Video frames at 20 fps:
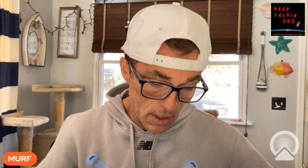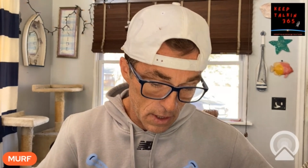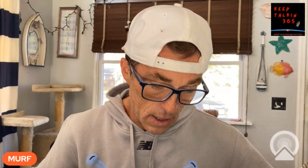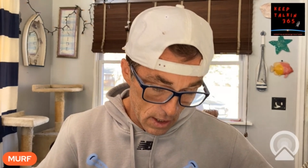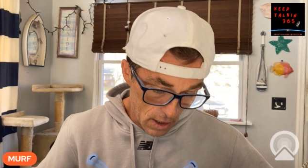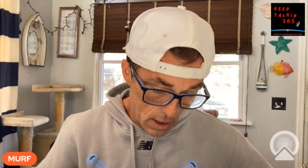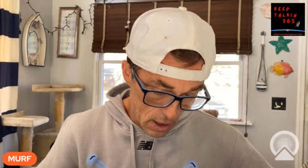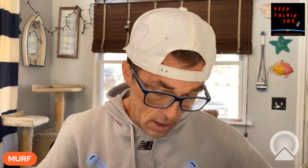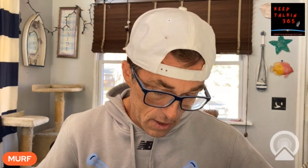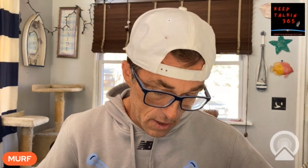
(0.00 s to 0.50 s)

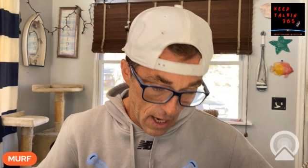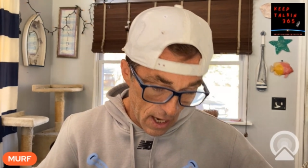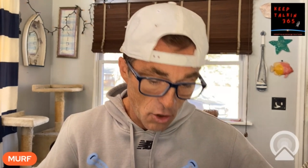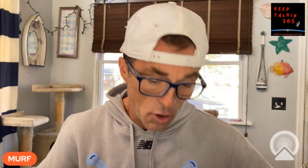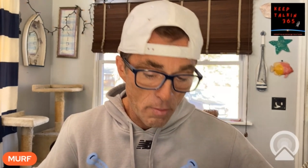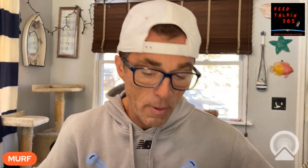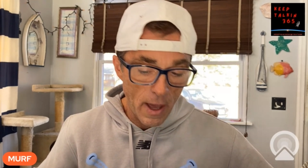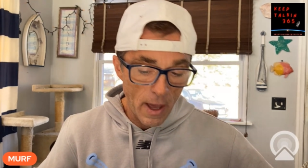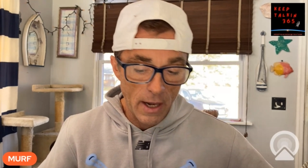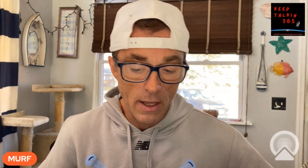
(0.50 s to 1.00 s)

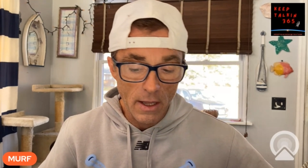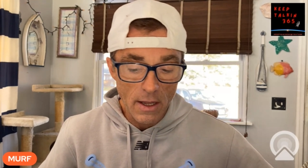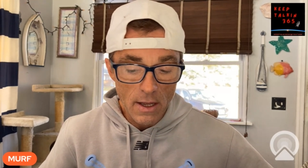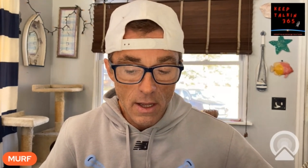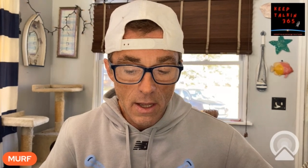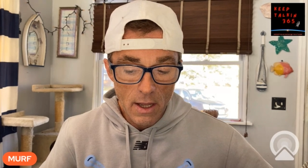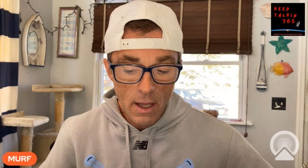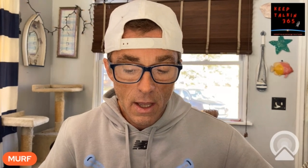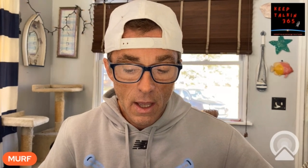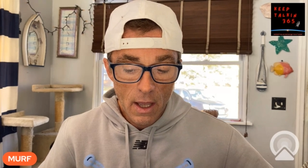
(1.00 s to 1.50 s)
Daniel Penny
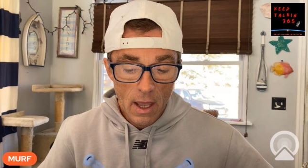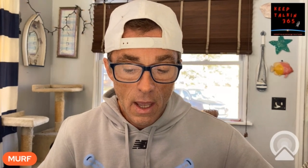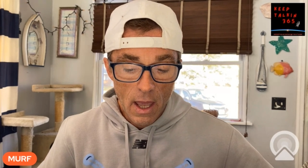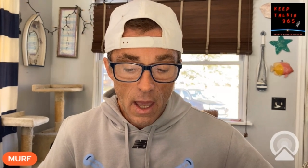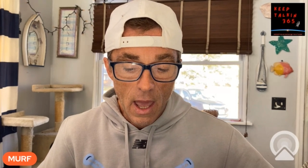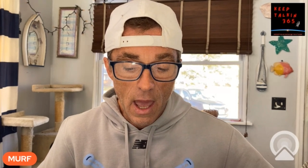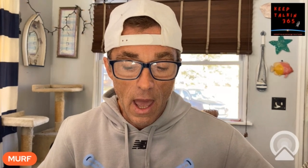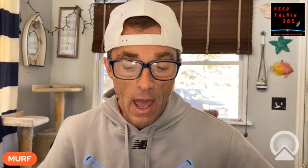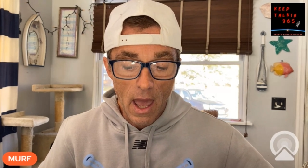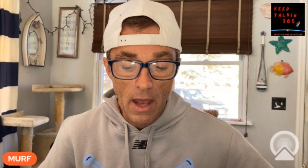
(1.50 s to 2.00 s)

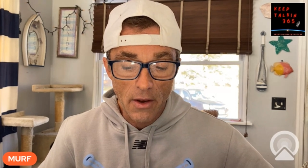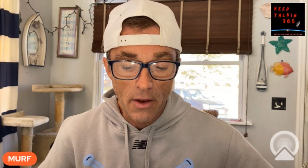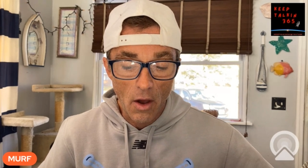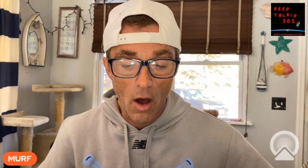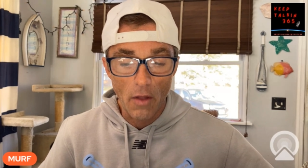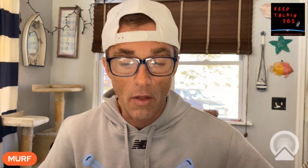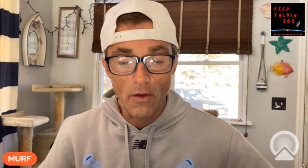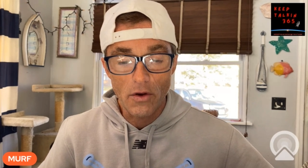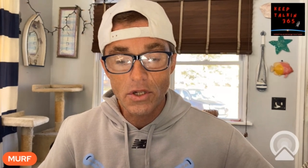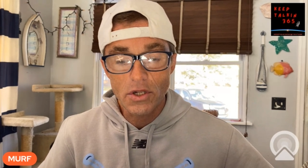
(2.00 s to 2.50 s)
and
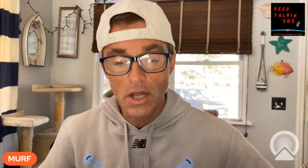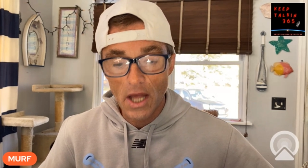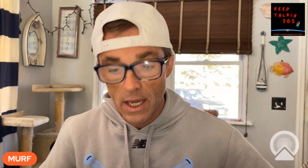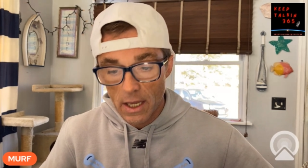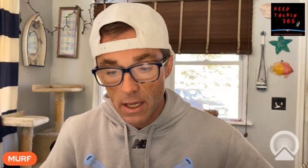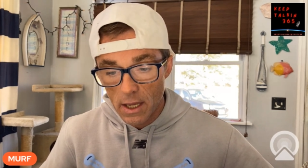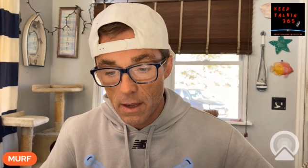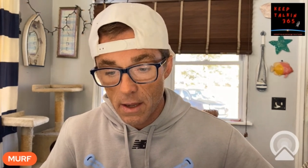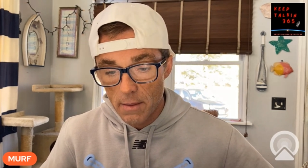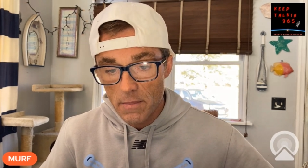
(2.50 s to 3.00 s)
others
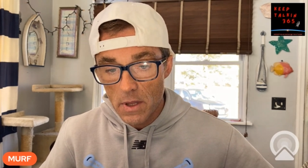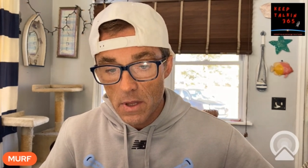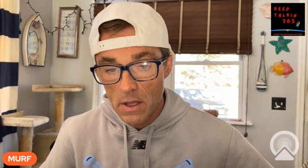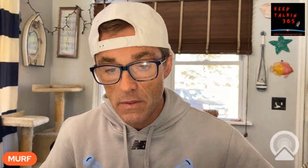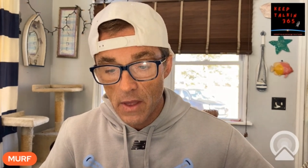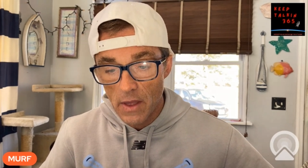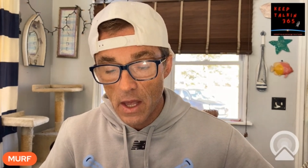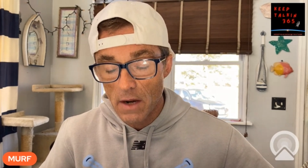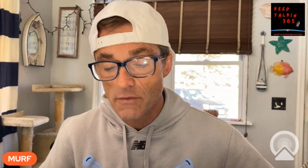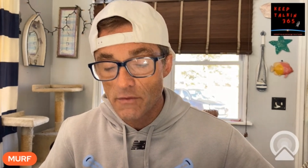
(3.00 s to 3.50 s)
like him
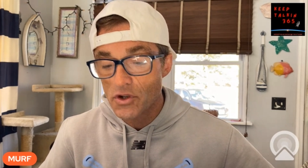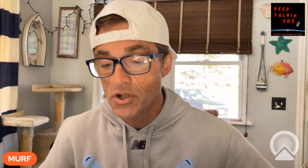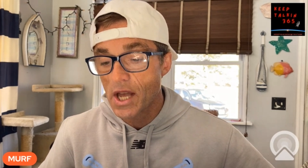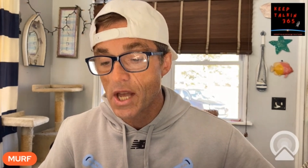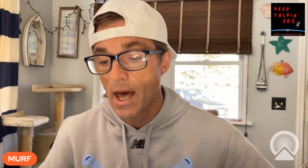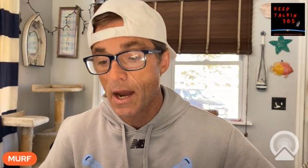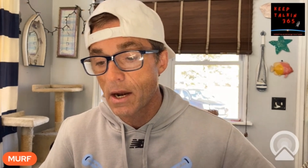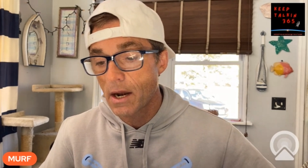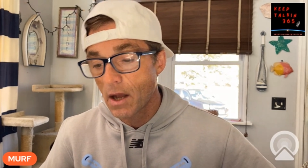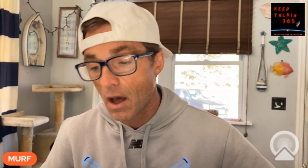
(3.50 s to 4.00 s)
that have just
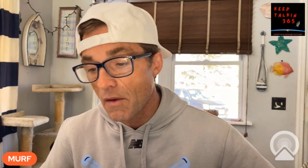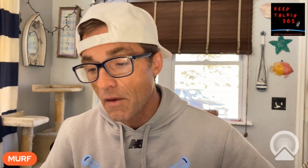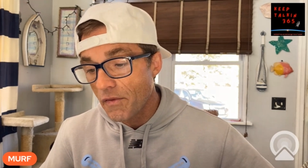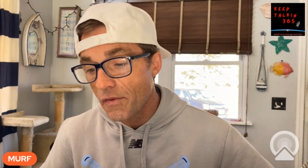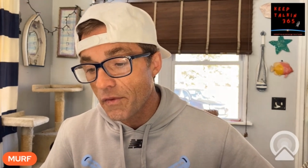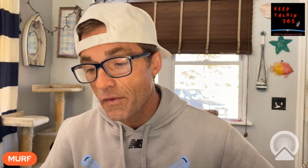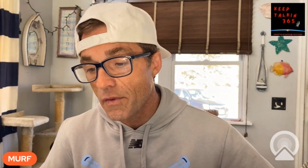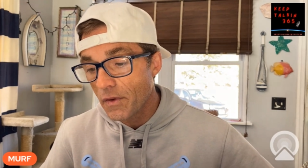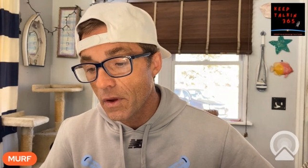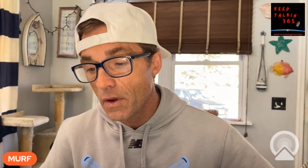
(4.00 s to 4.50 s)
had
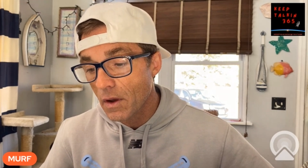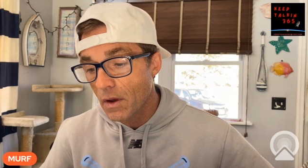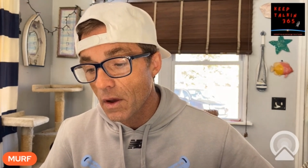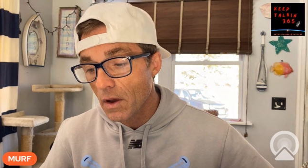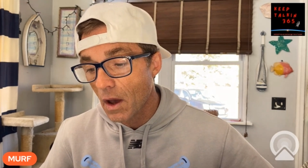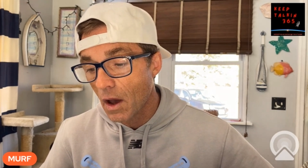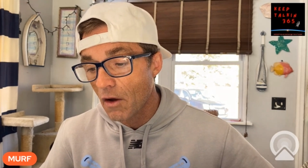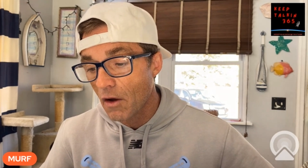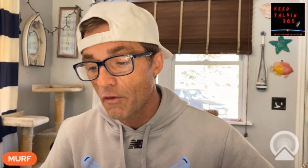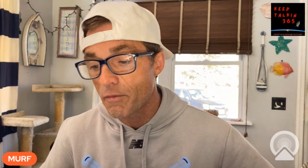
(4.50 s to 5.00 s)
enough
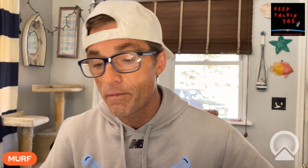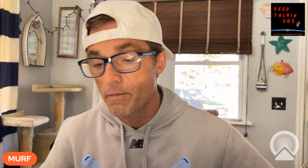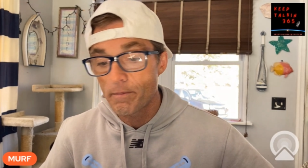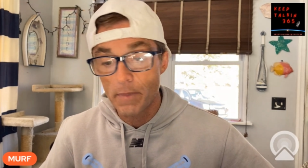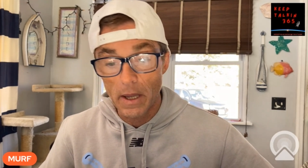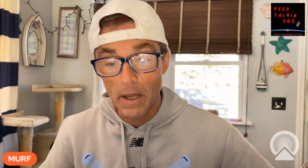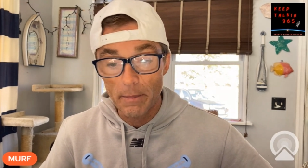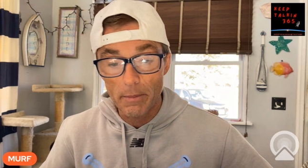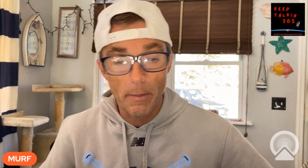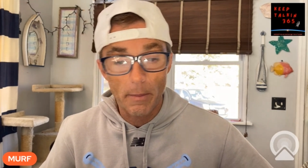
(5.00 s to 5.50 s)
of
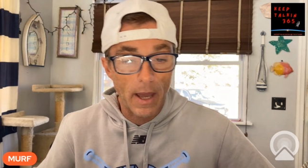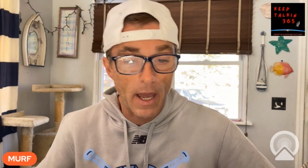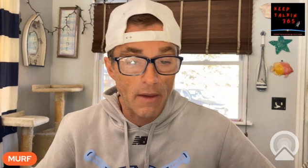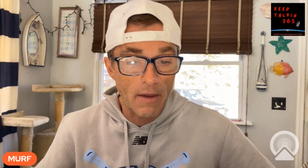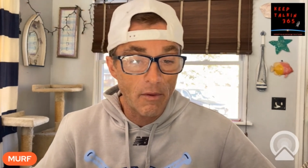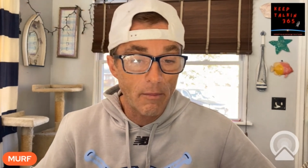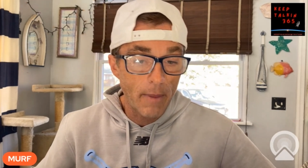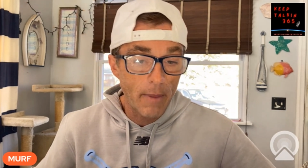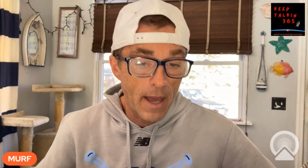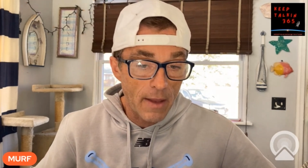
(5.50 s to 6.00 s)
people
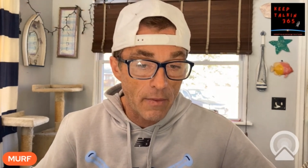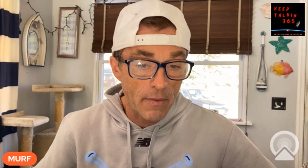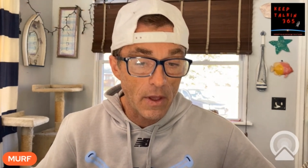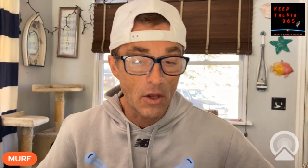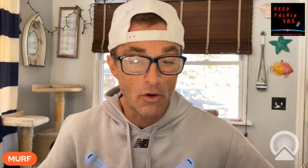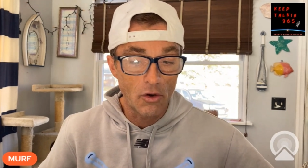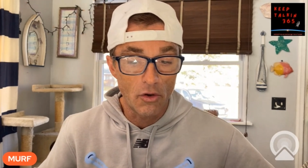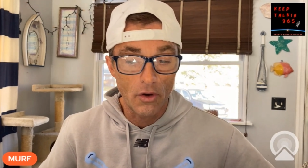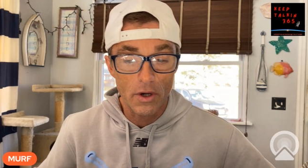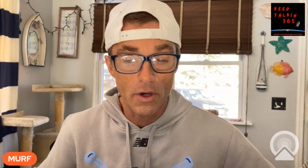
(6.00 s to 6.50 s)
behaving badly
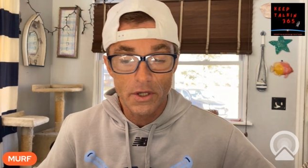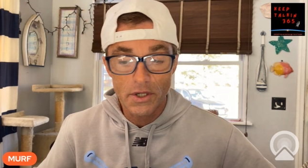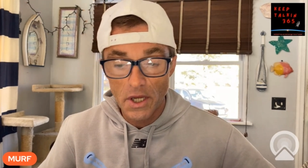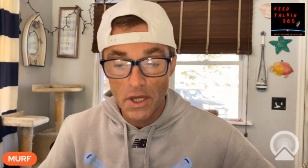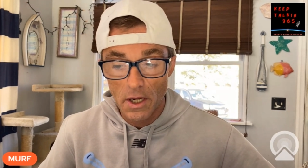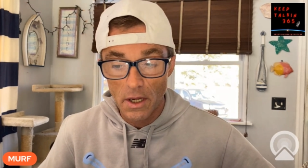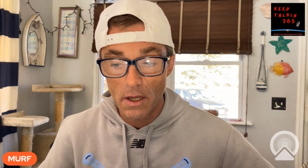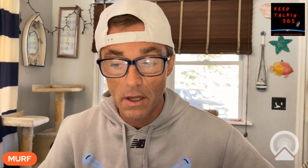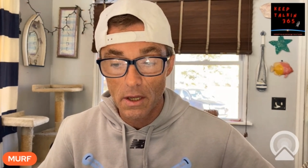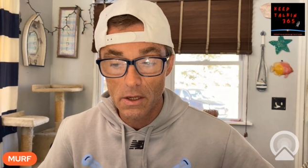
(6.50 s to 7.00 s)
in New York
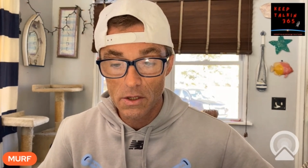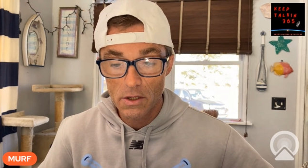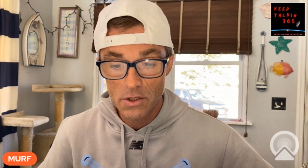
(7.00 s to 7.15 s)
City.